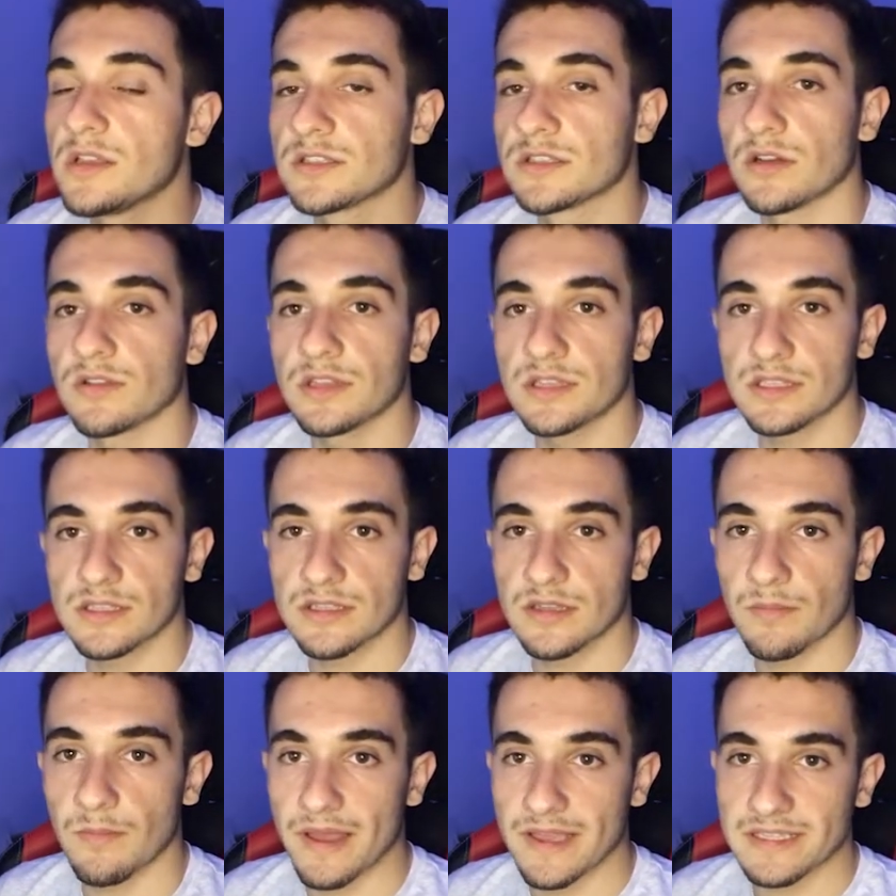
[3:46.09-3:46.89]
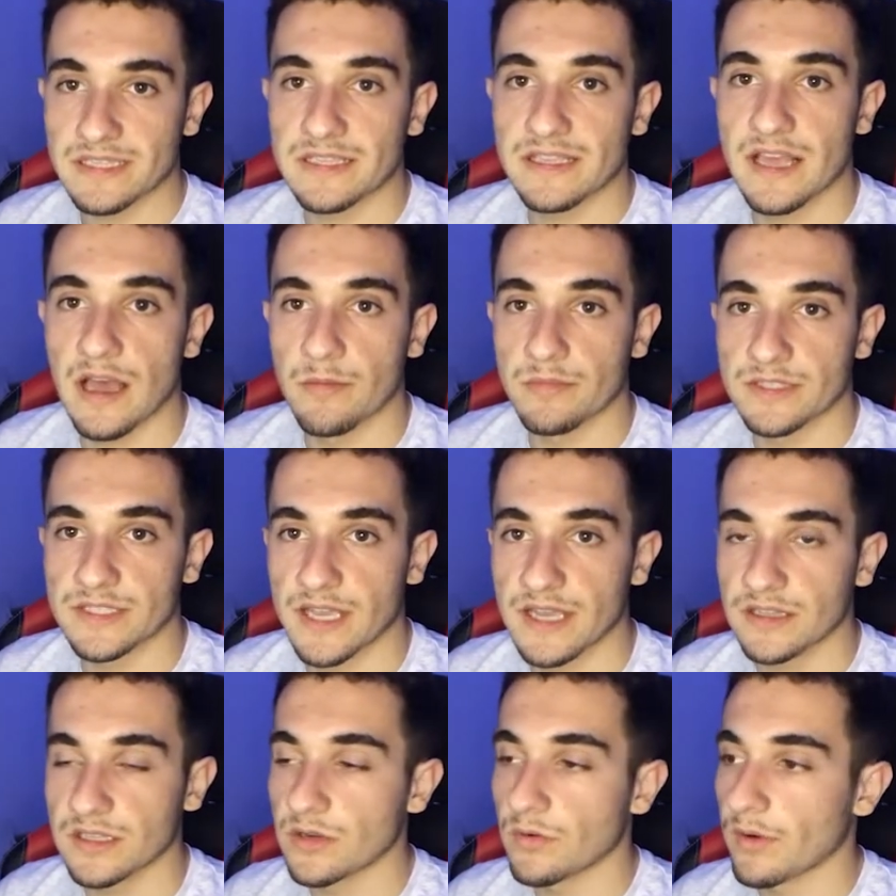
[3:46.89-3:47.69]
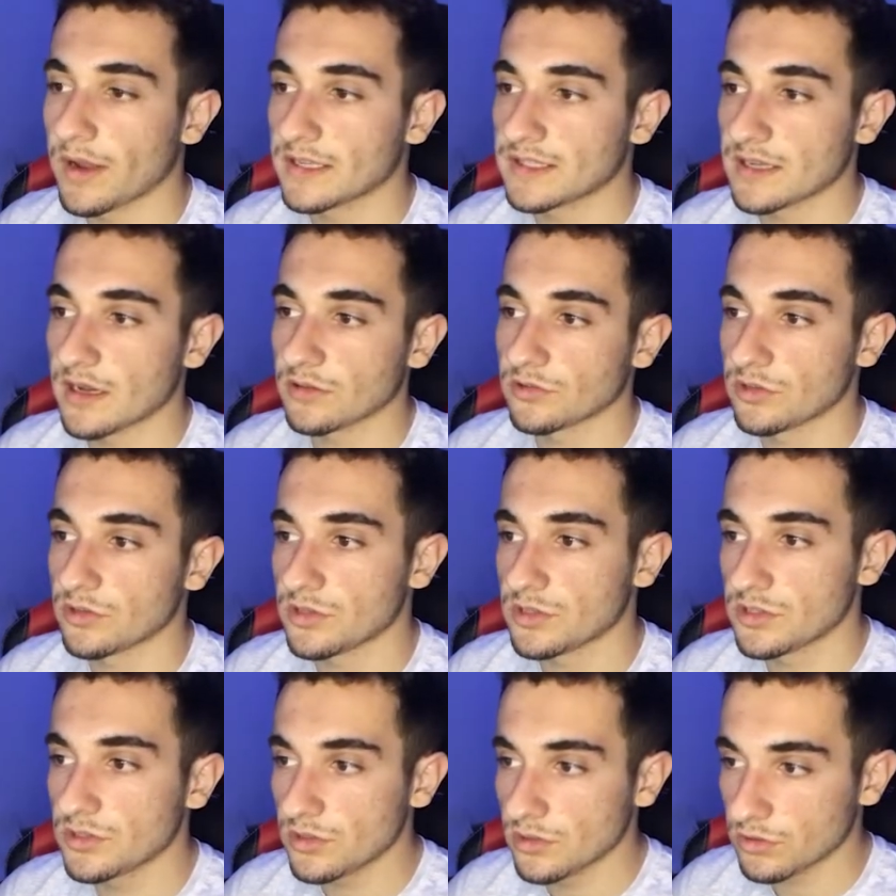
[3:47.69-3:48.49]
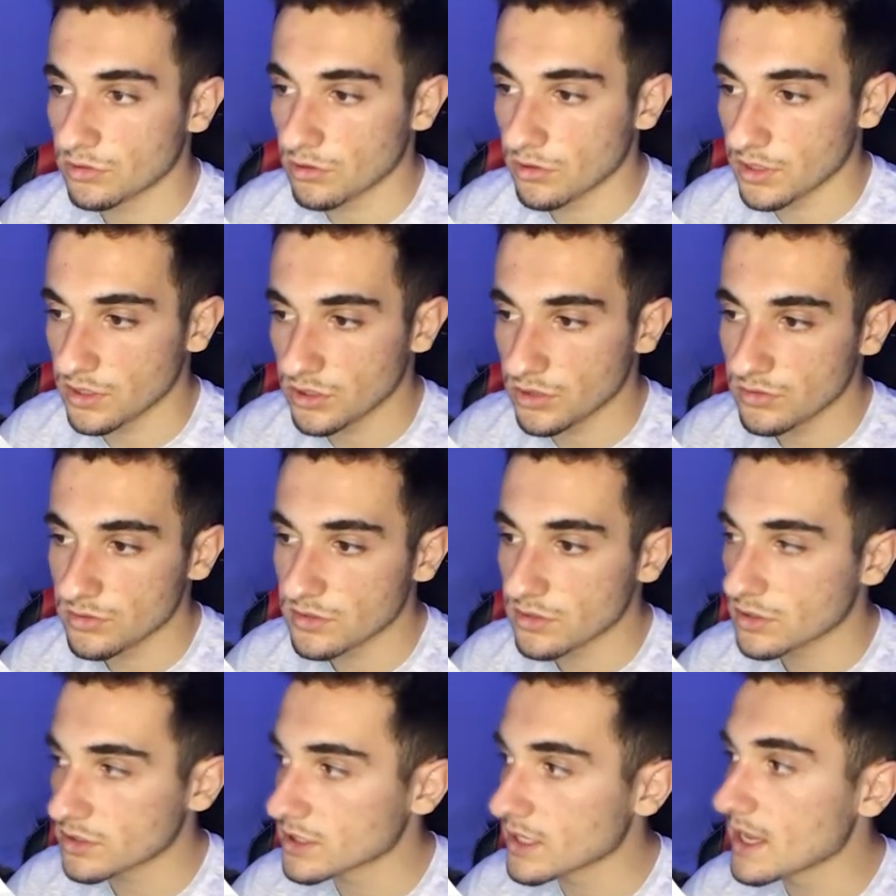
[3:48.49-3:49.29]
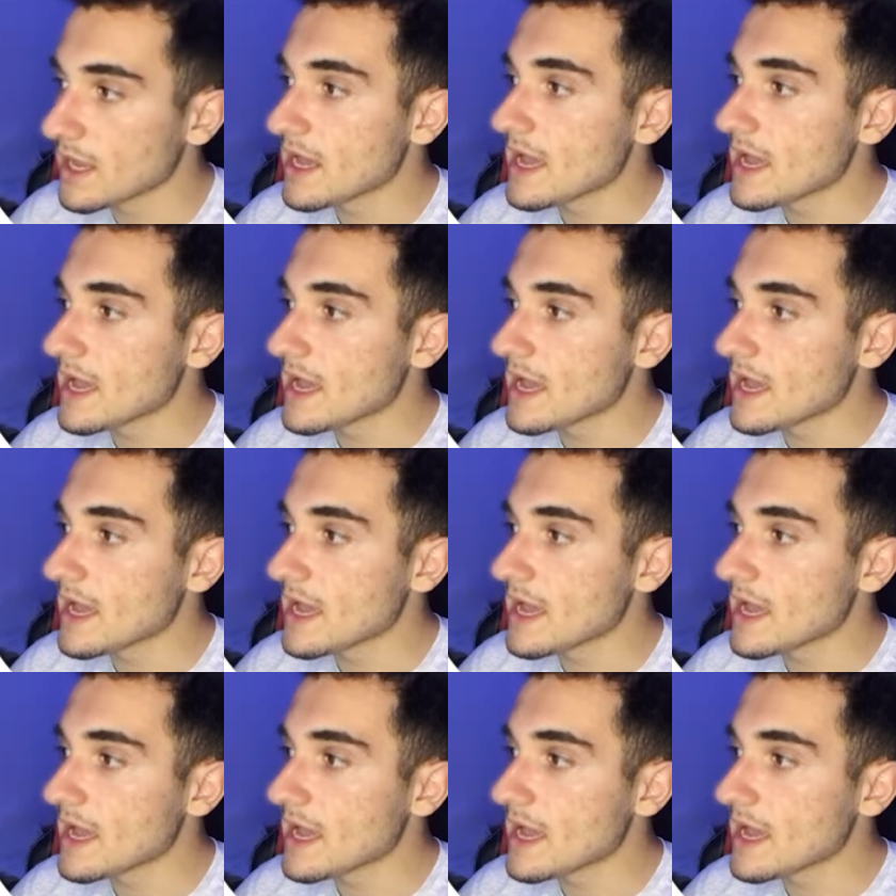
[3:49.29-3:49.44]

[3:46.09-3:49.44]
So this is the message that I'm sending right now to the to the users.